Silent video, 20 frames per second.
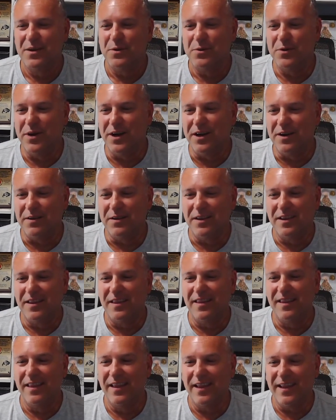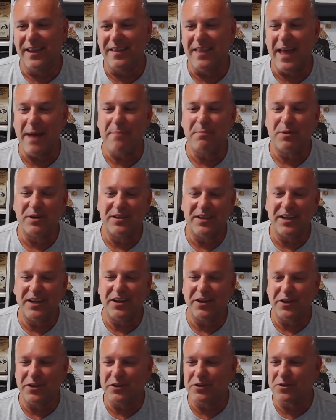Well, in that
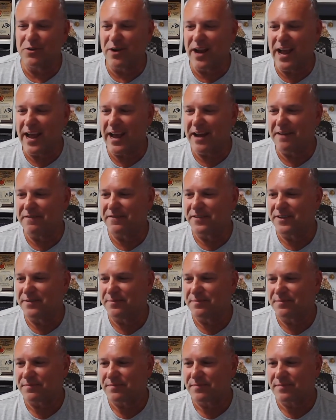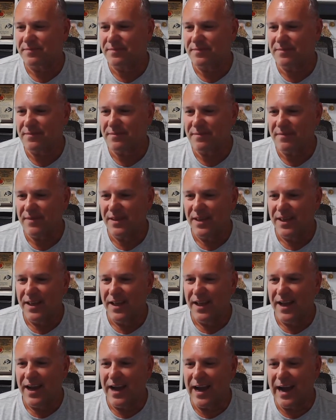particular draft,
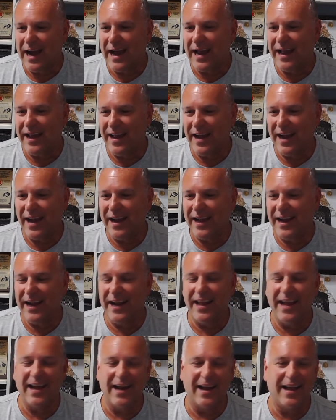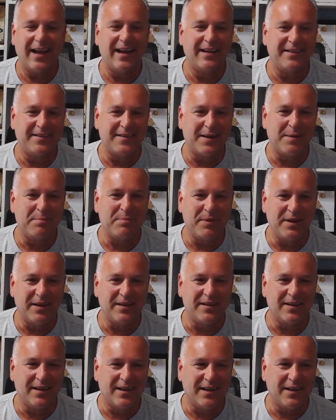I kind of had a heads up
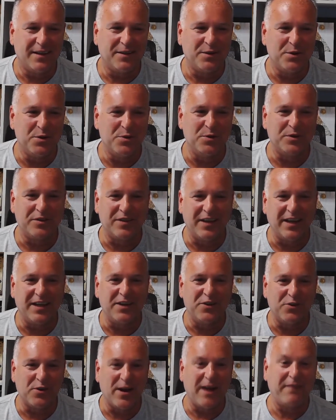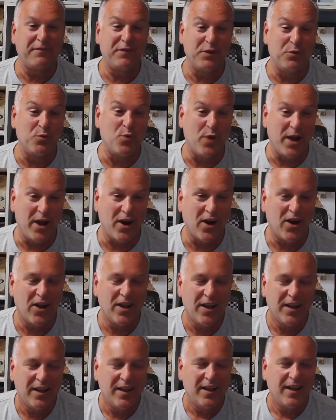on who was getting drafted
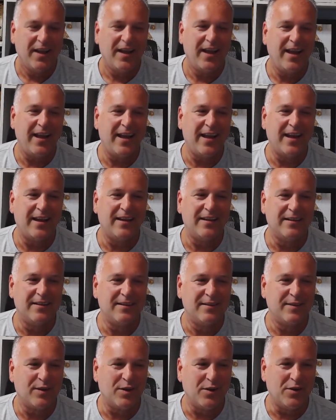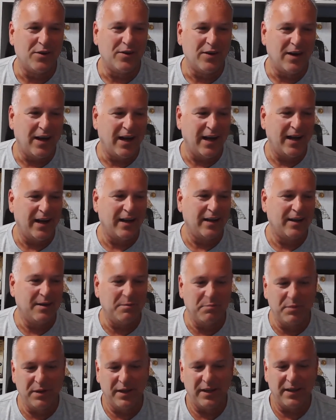where. And so I
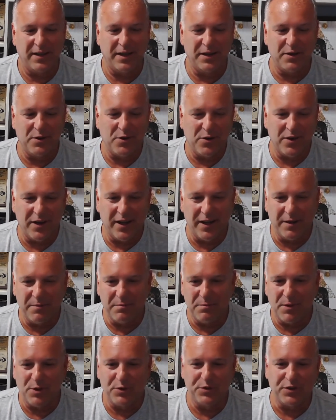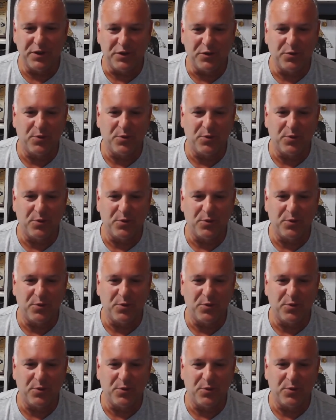completely annoyed most of